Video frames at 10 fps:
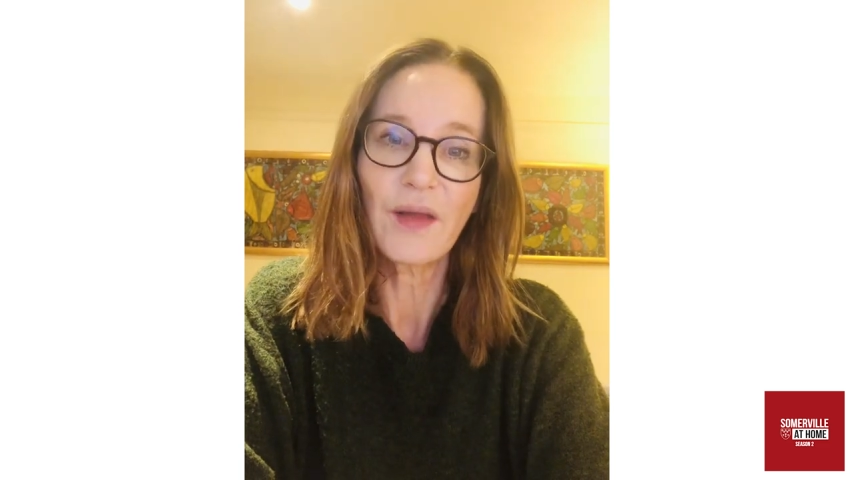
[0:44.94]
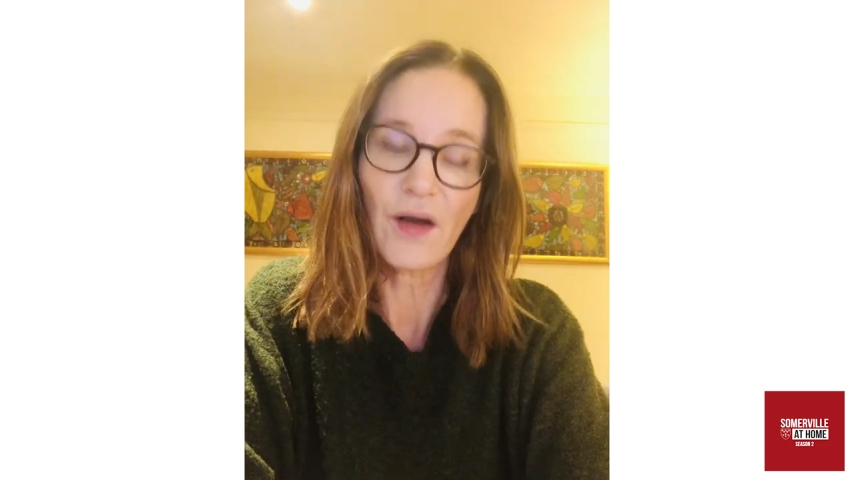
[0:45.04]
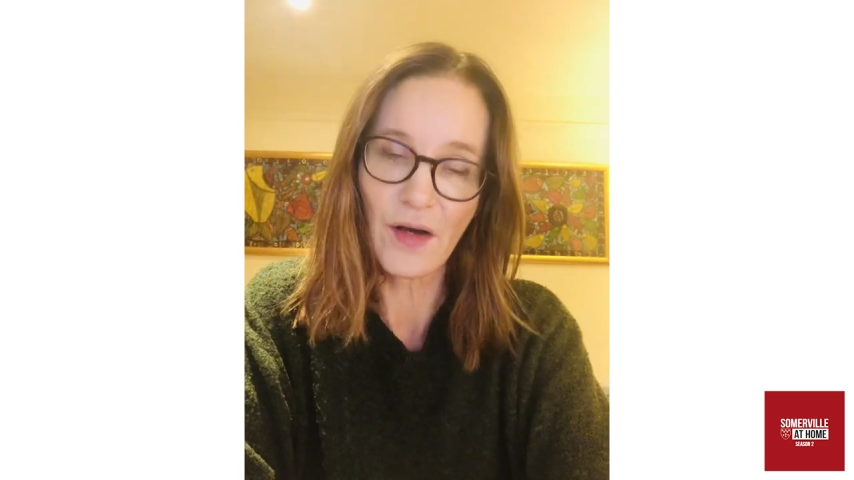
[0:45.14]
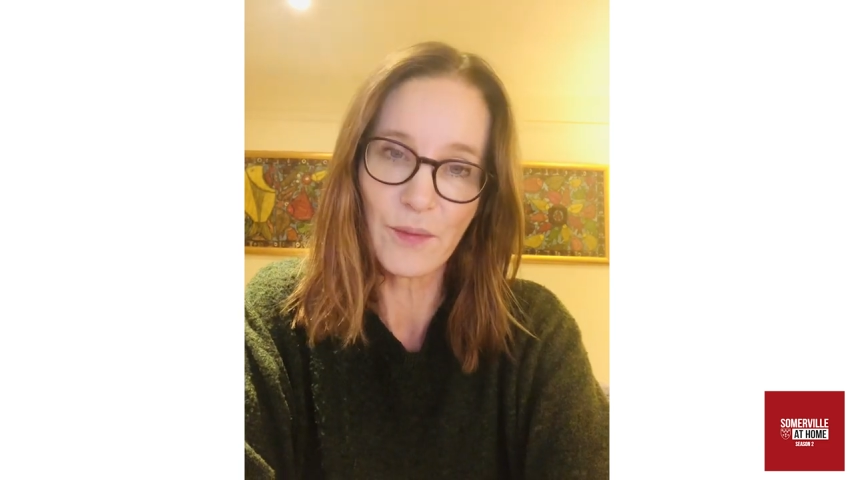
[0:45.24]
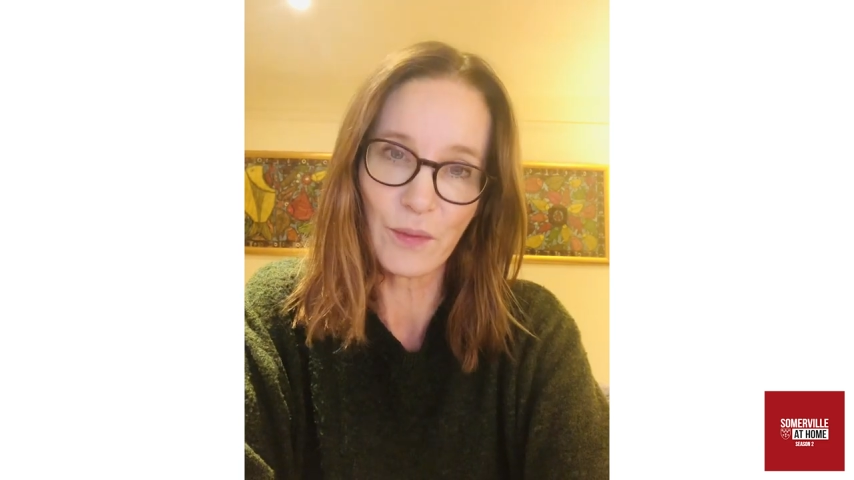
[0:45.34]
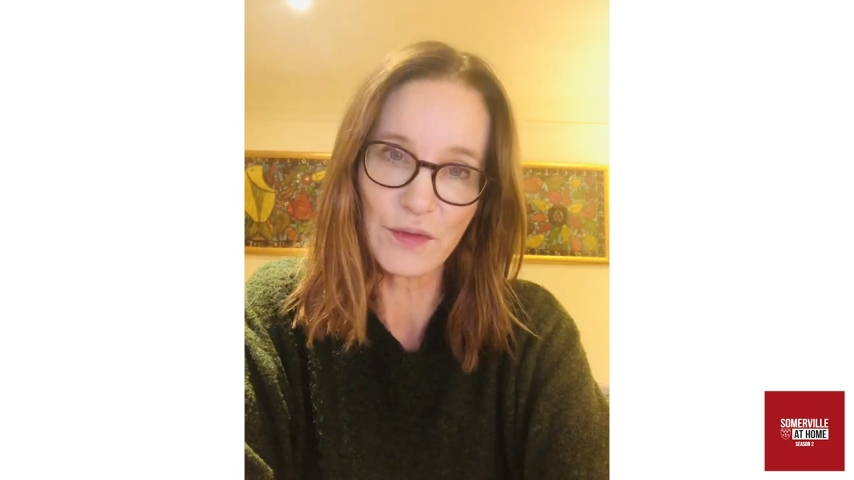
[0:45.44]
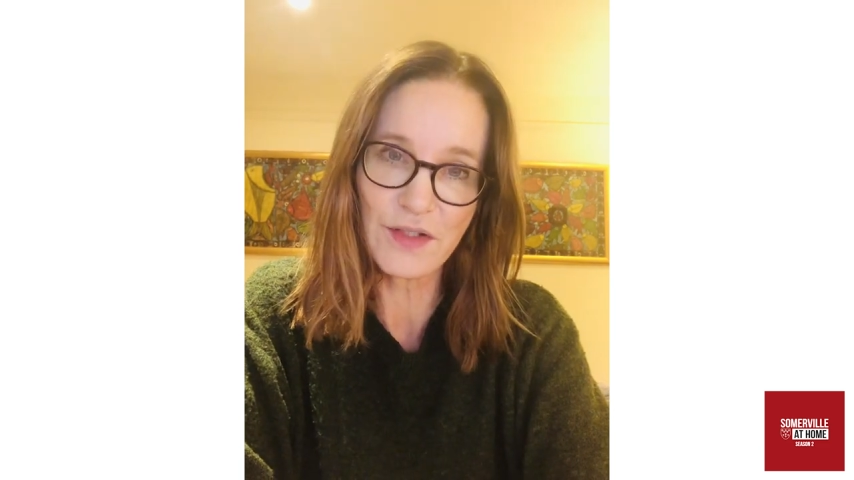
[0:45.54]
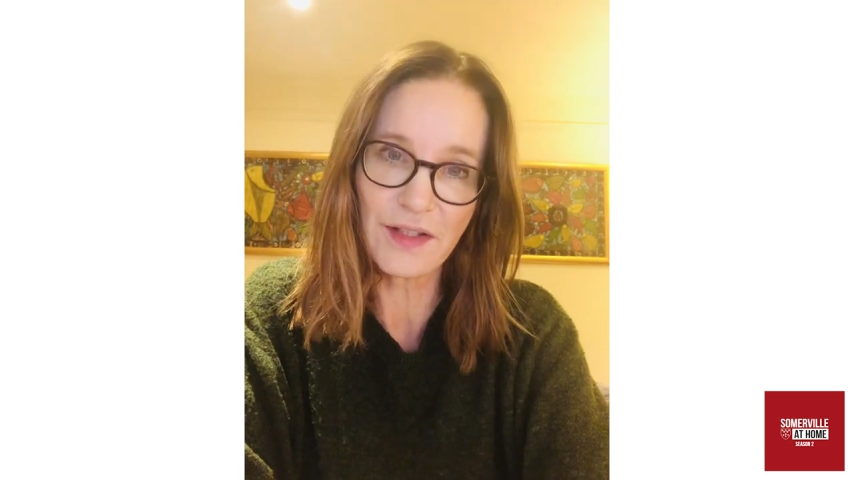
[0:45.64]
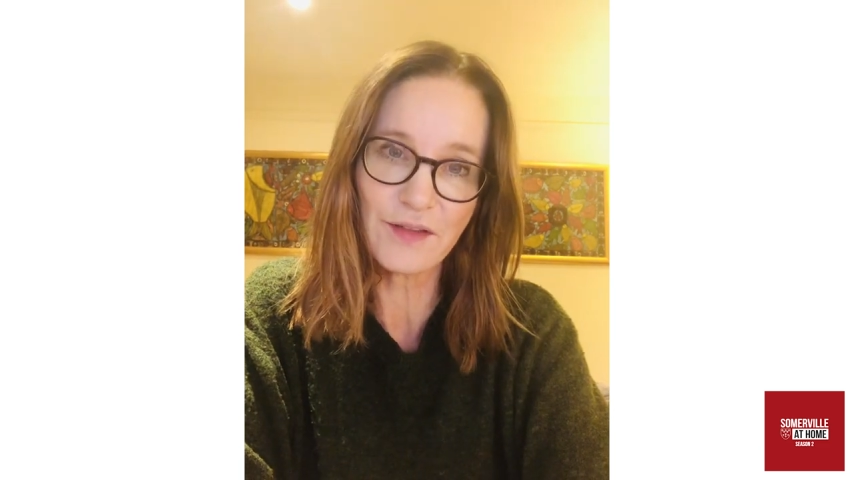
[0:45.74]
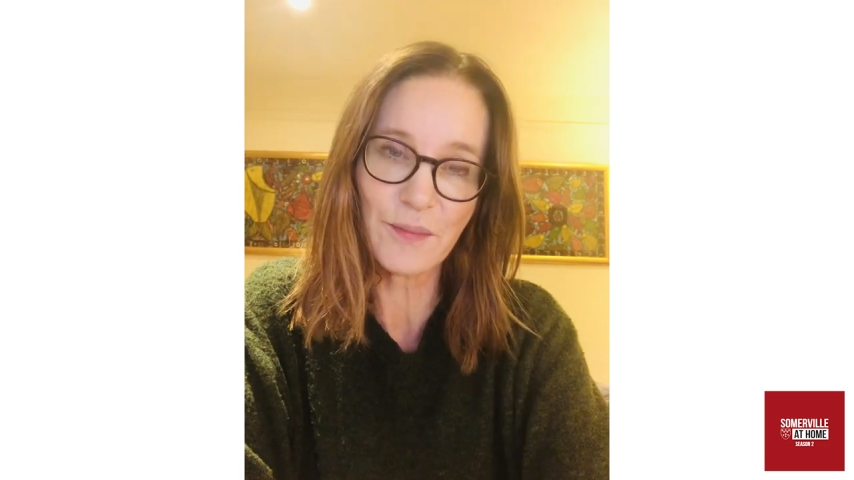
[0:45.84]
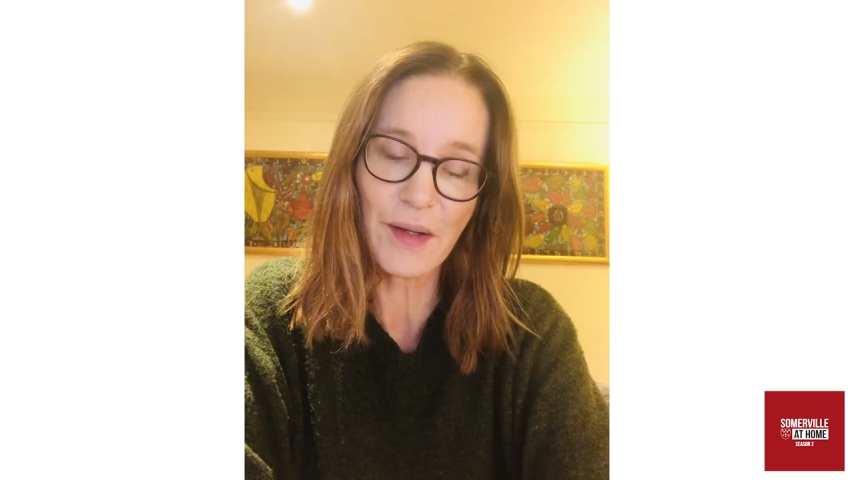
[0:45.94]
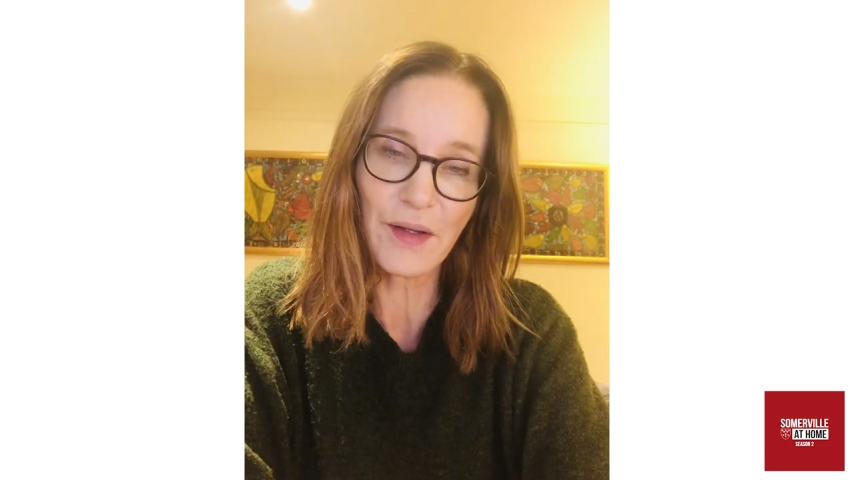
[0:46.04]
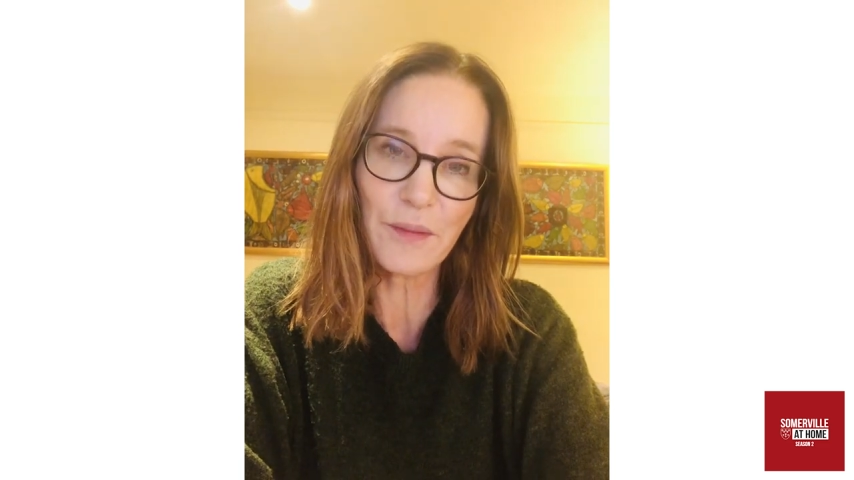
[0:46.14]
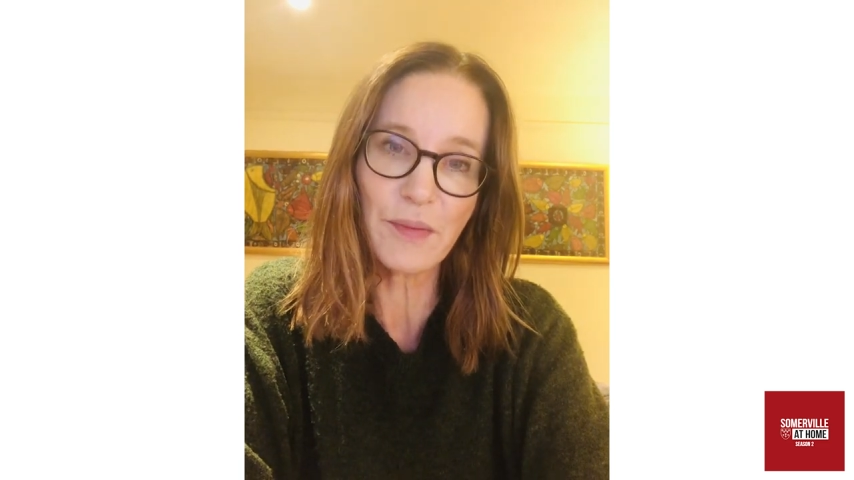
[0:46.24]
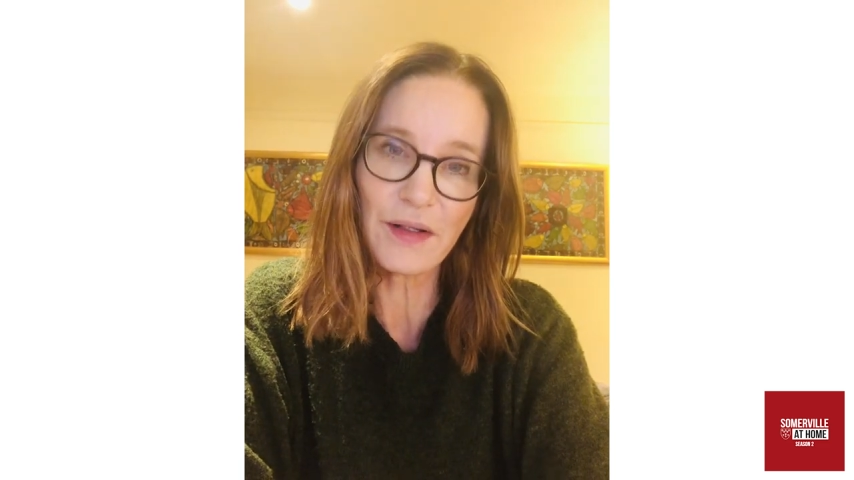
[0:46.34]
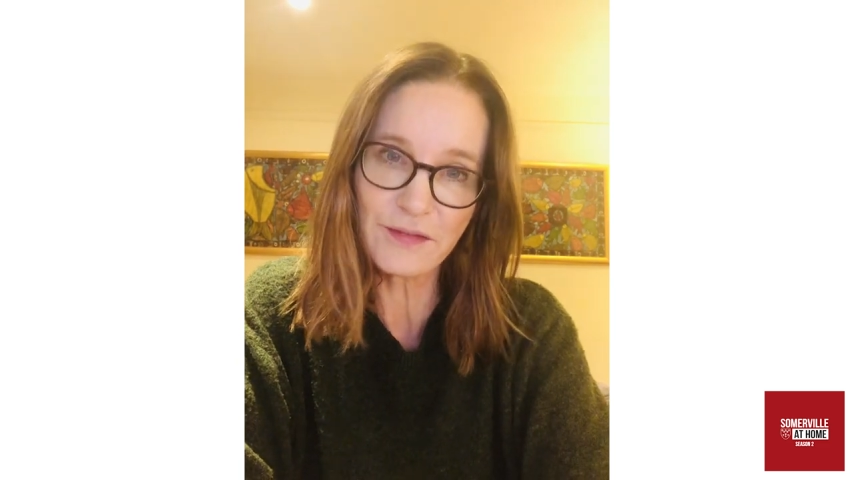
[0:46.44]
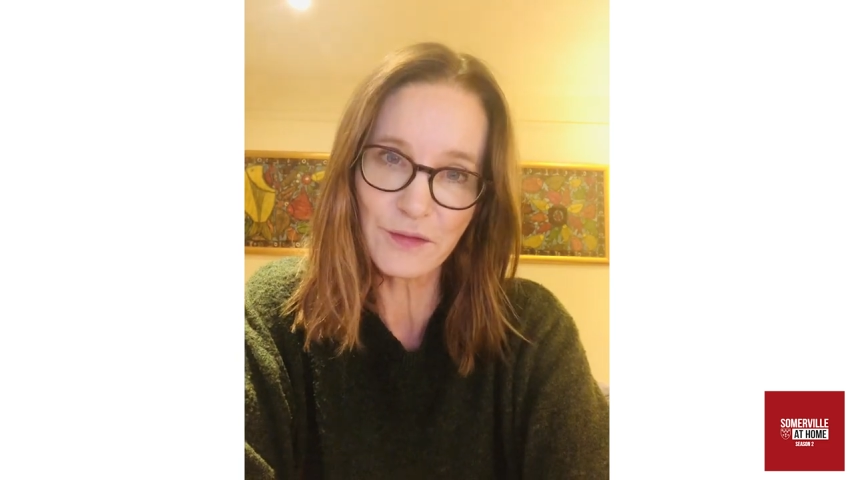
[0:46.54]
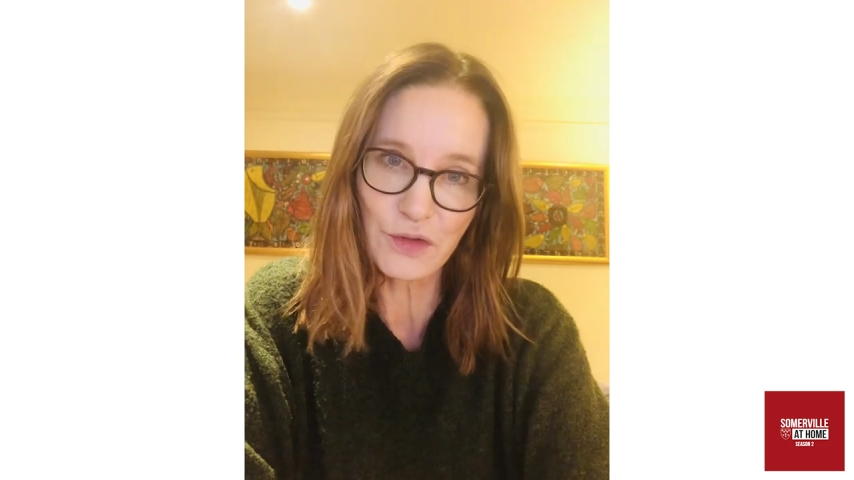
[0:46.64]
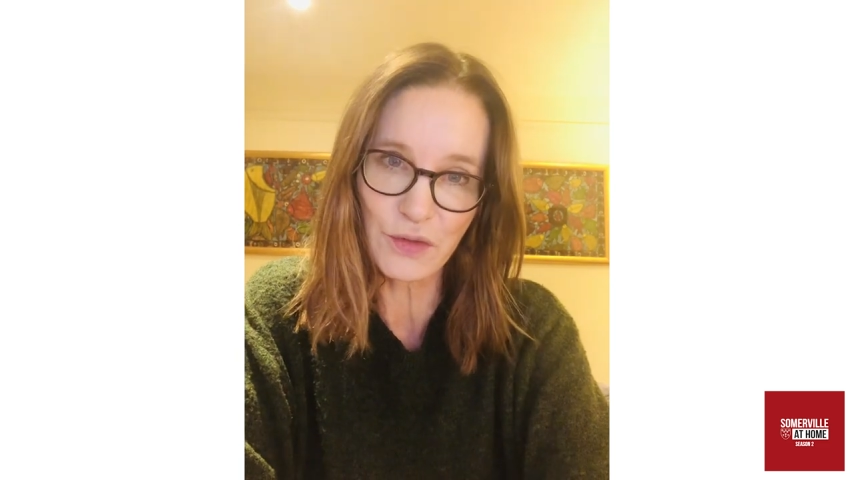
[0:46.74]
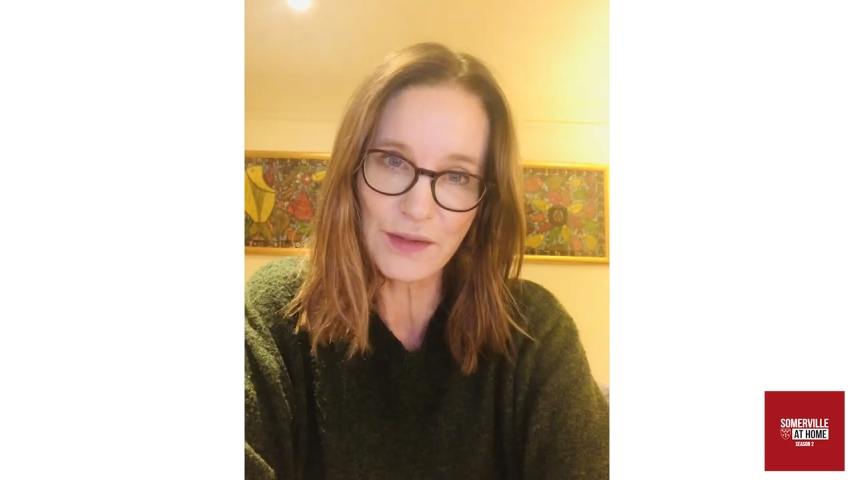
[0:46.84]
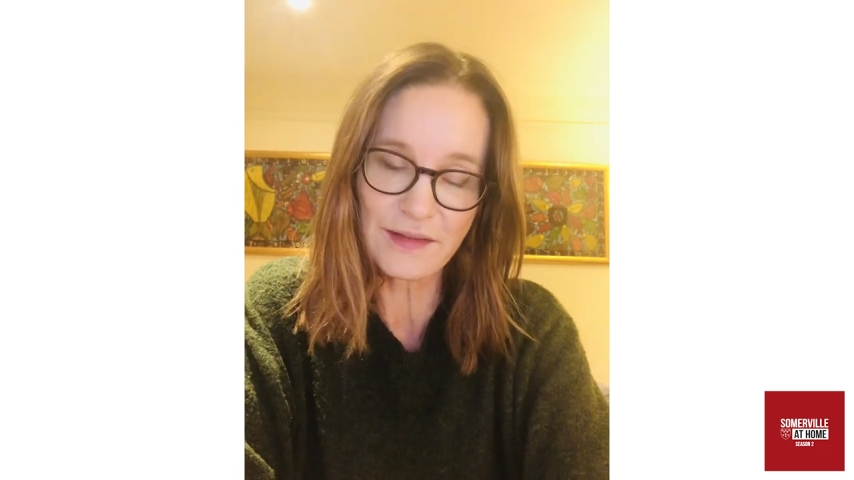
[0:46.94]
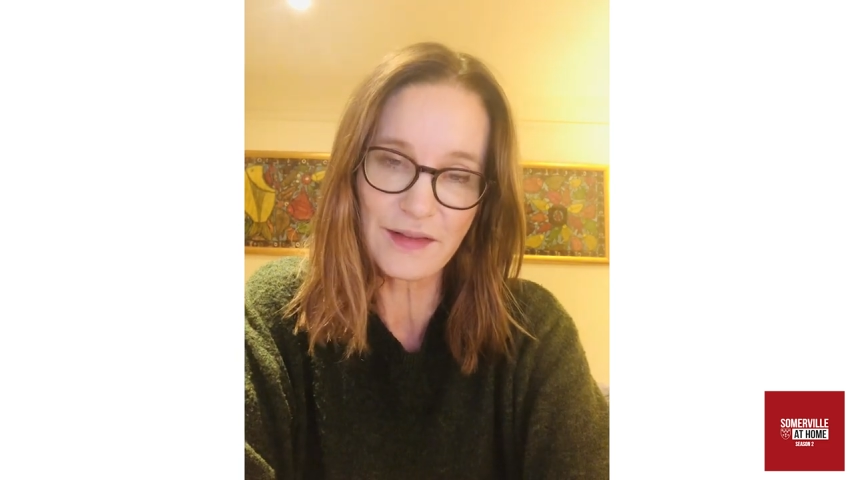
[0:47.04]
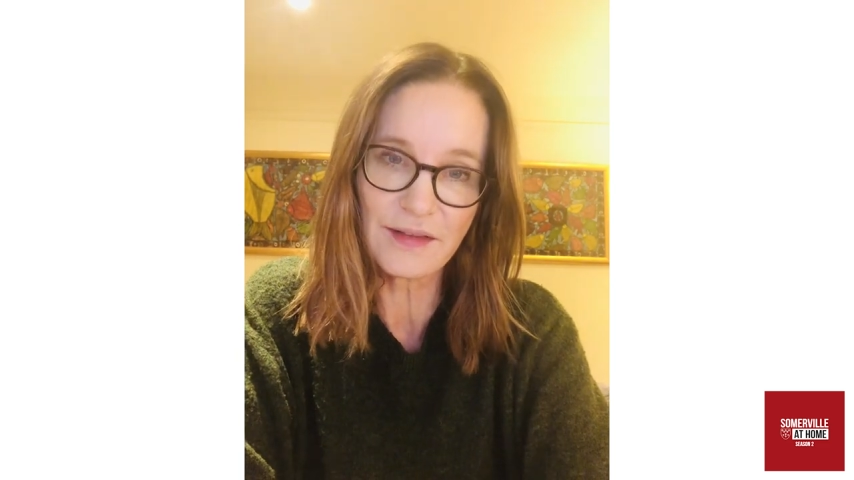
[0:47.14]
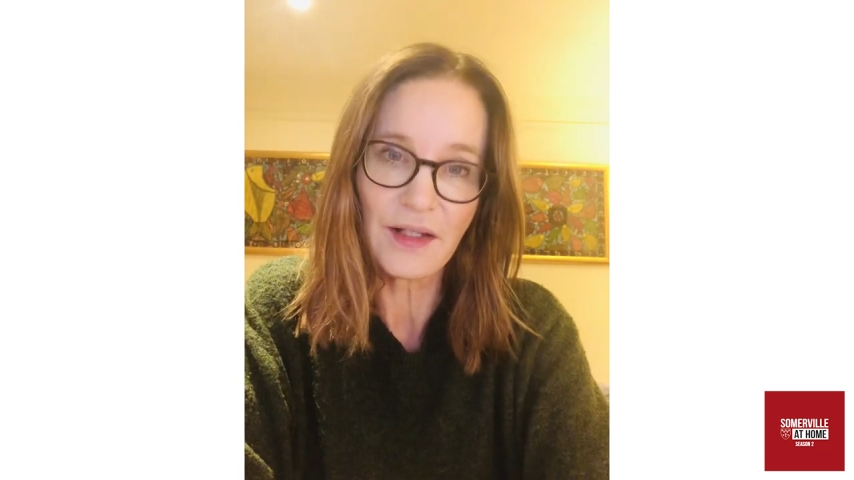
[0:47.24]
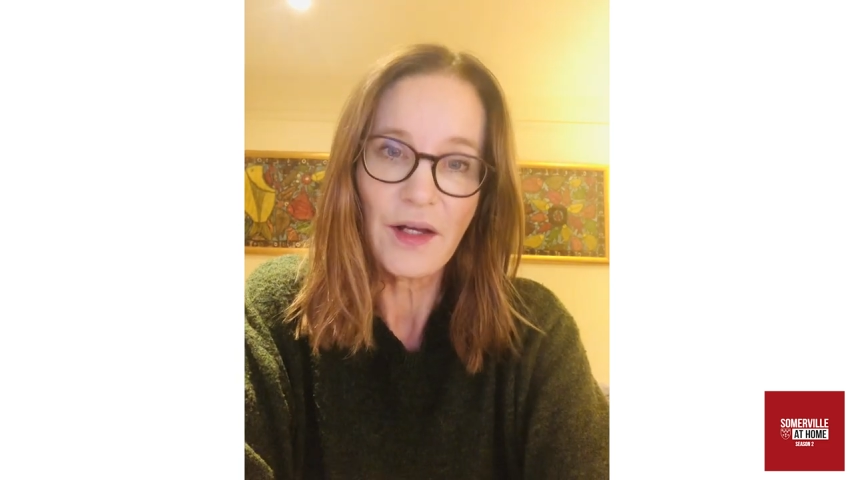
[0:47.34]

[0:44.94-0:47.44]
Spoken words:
I would. These are my own personal choices.